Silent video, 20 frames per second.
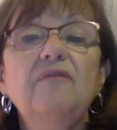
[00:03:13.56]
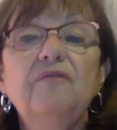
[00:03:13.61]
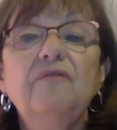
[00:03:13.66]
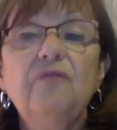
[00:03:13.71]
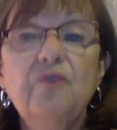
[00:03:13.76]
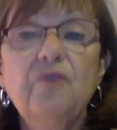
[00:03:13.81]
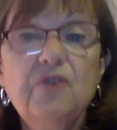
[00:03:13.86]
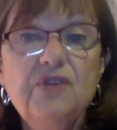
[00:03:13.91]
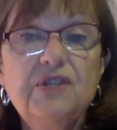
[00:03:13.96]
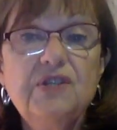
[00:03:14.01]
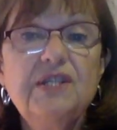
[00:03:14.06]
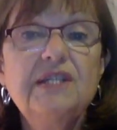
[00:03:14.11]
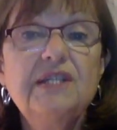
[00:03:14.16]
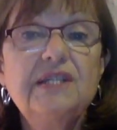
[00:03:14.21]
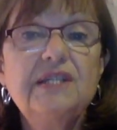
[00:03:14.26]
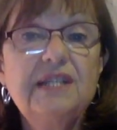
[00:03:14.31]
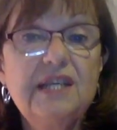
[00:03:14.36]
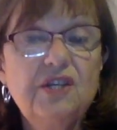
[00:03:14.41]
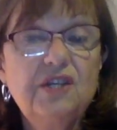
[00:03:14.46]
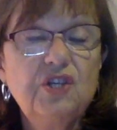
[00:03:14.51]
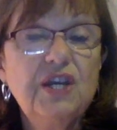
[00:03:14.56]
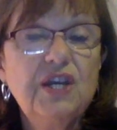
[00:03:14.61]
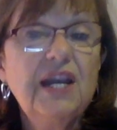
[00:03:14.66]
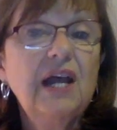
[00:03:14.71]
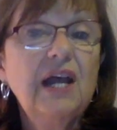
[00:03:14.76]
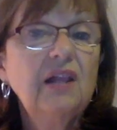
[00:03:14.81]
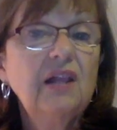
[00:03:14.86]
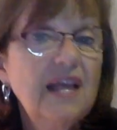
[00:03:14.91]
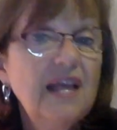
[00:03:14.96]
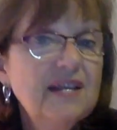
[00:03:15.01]
first teaching
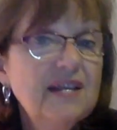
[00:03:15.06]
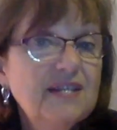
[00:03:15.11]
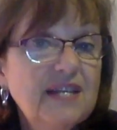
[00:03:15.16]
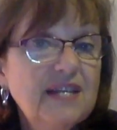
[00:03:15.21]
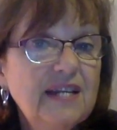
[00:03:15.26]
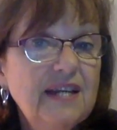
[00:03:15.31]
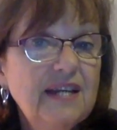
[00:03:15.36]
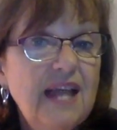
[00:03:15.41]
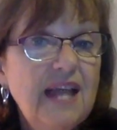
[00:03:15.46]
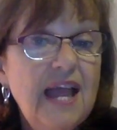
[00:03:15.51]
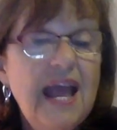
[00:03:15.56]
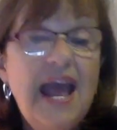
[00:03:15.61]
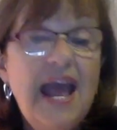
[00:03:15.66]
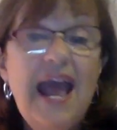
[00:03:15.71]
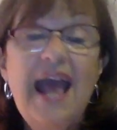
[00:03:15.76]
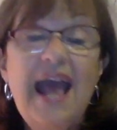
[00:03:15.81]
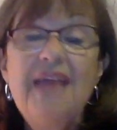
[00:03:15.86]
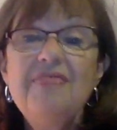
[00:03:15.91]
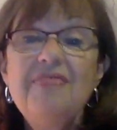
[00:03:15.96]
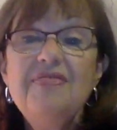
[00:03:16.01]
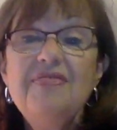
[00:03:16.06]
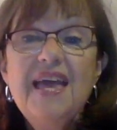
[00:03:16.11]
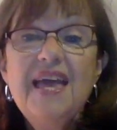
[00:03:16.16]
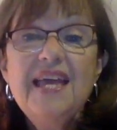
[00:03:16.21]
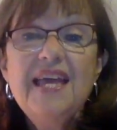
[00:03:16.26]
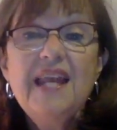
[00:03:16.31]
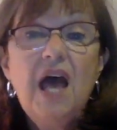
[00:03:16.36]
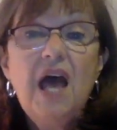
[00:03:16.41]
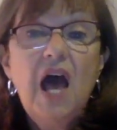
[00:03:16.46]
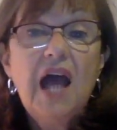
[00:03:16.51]
a lesson, and
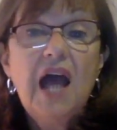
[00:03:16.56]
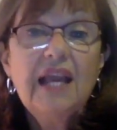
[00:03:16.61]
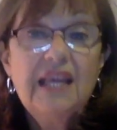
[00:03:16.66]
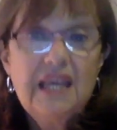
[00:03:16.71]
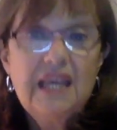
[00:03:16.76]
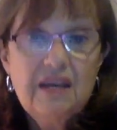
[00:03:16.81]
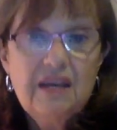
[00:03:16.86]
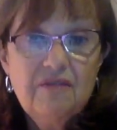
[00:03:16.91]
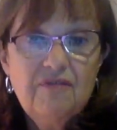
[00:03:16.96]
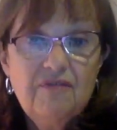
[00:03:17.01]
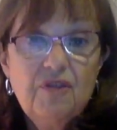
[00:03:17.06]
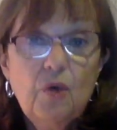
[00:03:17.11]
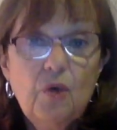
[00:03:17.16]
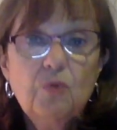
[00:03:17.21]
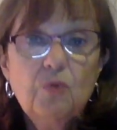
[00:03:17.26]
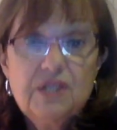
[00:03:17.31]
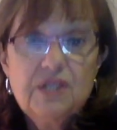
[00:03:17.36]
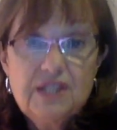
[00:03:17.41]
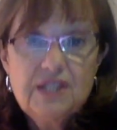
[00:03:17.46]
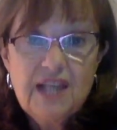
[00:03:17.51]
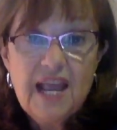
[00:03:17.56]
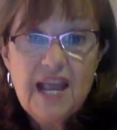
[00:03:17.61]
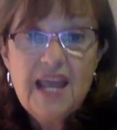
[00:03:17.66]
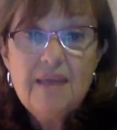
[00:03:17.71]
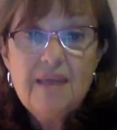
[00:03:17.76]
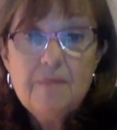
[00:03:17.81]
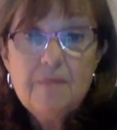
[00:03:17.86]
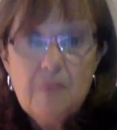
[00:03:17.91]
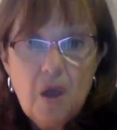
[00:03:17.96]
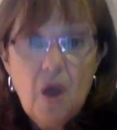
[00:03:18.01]
then give those
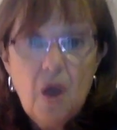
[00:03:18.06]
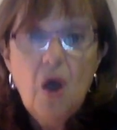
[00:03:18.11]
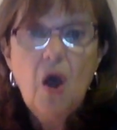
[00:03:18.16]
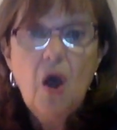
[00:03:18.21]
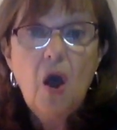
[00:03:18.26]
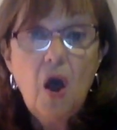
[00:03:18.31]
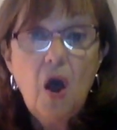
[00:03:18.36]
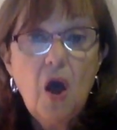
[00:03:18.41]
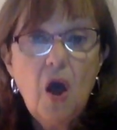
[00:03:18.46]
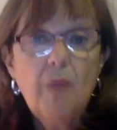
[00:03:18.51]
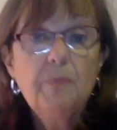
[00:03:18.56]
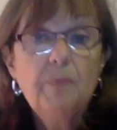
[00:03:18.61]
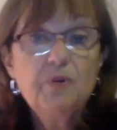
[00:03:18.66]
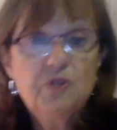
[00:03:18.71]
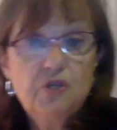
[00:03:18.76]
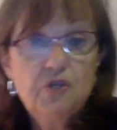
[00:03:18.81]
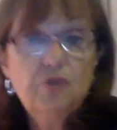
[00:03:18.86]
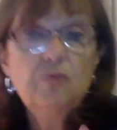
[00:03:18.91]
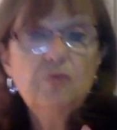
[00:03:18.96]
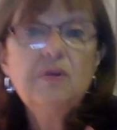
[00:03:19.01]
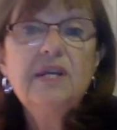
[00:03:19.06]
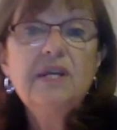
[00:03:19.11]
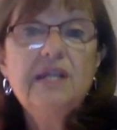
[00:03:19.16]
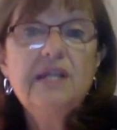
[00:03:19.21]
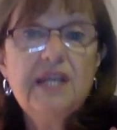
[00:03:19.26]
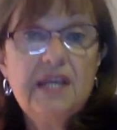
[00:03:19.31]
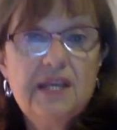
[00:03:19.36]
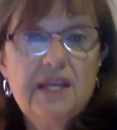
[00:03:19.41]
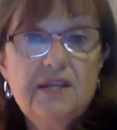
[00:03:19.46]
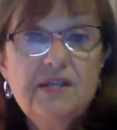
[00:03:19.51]
same
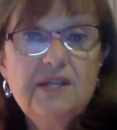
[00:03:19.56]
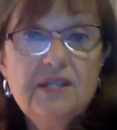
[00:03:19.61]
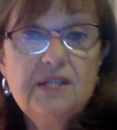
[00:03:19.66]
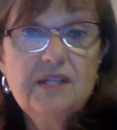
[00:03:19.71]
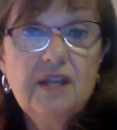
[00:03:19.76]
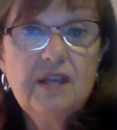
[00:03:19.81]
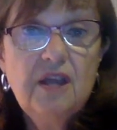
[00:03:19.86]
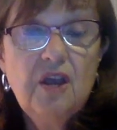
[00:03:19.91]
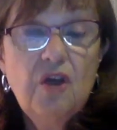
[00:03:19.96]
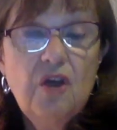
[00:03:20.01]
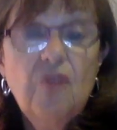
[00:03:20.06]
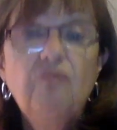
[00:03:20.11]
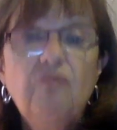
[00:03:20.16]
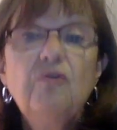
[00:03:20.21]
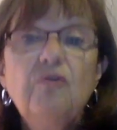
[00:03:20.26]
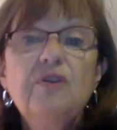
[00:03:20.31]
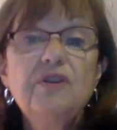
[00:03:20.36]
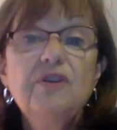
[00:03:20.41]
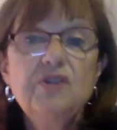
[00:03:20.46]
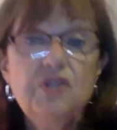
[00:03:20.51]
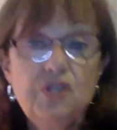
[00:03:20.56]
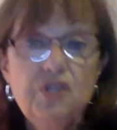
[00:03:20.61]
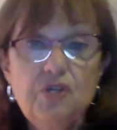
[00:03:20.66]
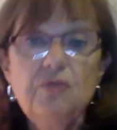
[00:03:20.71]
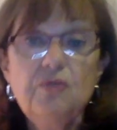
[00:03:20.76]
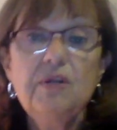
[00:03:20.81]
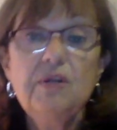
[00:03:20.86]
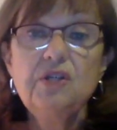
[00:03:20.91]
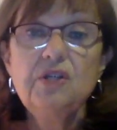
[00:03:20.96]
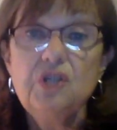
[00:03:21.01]
opportunities for the
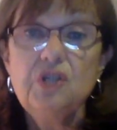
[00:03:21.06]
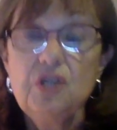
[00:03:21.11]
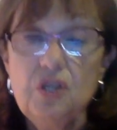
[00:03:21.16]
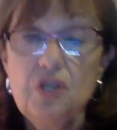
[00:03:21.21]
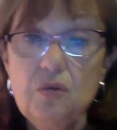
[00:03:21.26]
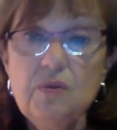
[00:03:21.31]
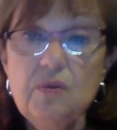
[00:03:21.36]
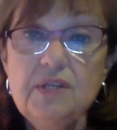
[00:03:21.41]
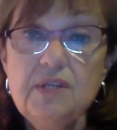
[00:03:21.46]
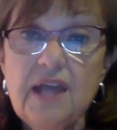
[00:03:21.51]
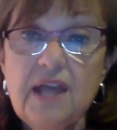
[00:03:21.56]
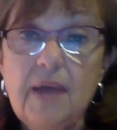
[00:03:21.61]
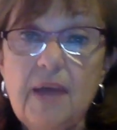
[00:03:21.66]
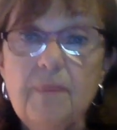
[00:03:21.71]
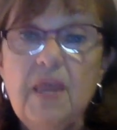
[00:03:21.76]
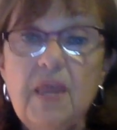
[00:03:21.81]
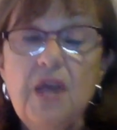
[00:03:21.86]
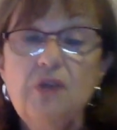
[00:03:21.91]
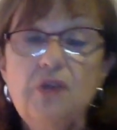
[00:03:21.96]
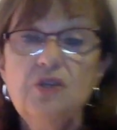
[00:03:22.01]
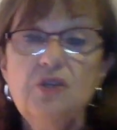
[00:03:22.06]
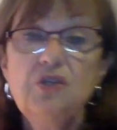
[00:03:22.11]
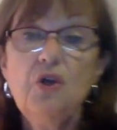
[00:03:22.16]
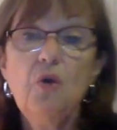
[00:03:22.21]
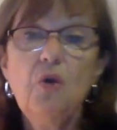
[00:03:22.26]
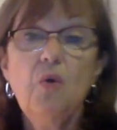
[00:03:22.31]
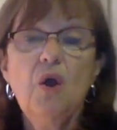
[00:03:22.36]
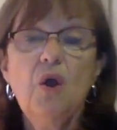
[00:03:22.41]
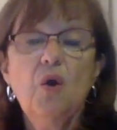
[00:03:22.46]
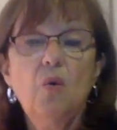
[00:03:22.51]
student to use them.
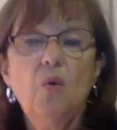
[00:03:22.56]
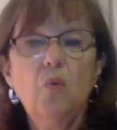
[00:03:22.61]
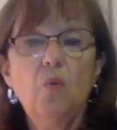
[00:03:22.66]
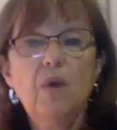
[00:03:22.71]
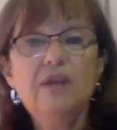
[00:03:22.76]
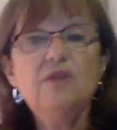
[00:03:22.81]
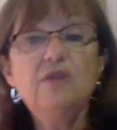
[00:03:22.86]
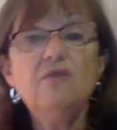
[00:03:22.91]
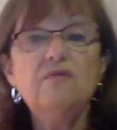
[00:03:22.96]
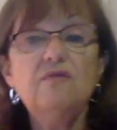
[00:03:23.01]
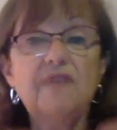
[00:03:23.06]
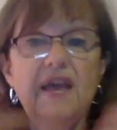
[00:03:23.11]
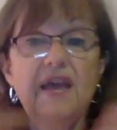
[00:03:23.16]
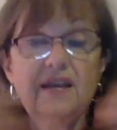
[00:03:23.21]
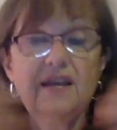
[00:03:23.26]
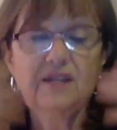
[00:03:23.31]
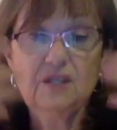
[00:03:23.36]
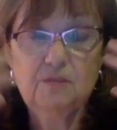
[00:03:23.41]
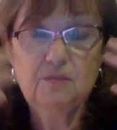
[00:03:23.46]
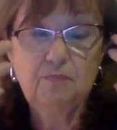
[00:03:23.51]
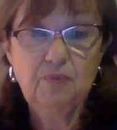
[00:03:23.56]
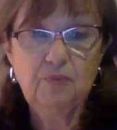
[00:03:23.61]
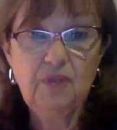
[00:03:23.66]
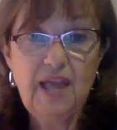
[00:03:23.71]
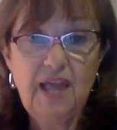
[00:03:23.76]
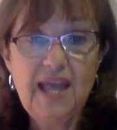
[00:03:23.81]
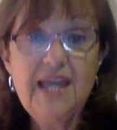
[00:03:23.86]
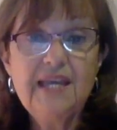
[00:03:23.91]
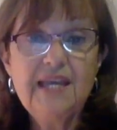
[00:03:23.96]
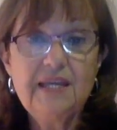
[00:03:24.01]
So when you've
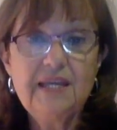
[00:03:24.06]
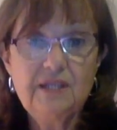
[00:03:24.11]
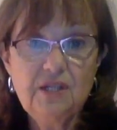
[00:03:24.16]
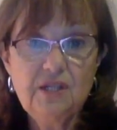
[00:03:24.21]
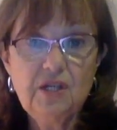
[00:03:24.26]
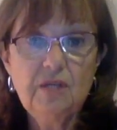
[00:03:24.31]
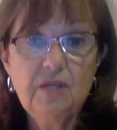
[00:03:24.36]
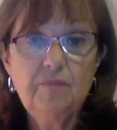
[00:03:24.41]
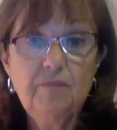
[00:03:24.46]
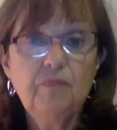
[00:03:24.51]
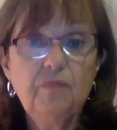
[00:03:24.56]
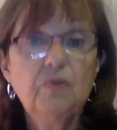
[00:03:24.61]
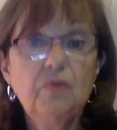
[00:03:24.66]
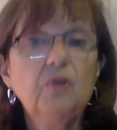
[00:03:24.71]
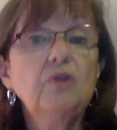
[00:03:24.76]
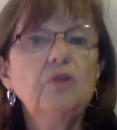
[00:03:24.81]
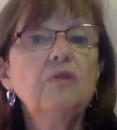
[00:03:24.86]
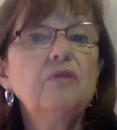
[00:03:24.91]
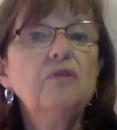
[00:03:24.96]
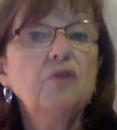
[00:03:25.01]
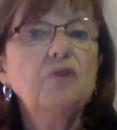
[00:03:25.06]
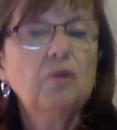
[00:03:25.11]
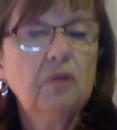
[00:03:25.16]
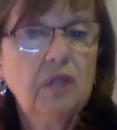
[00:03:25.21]
explained your